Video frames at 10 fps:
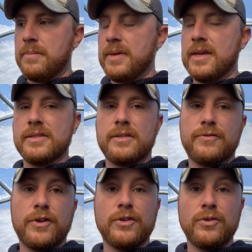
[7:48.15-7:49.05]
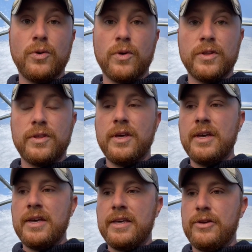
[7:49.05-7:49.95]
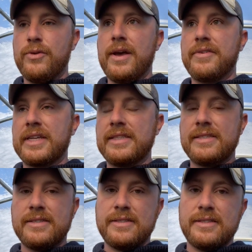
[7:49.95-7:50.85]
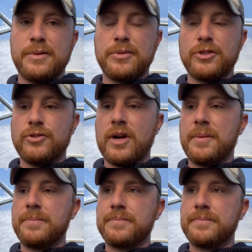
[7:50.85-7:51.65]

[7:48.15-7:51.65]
because further north, you'd have a consistent temperature drop.